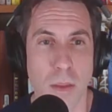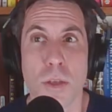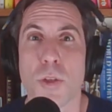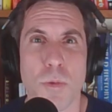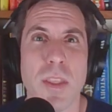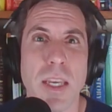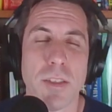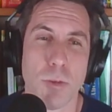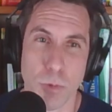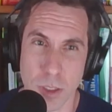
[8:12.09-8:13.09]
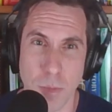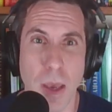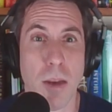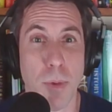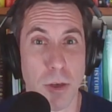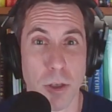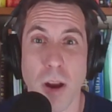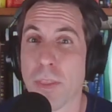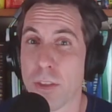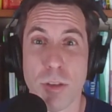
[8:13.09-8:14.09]
So this was the petty
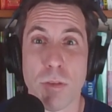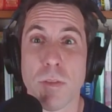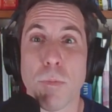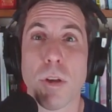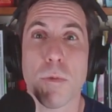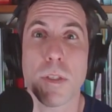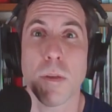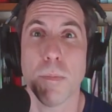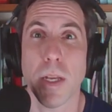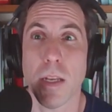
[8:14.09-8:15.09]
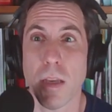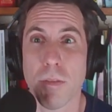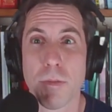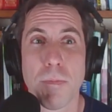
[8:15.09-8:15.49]
bureaucrat that Joseph Murray was complaining of.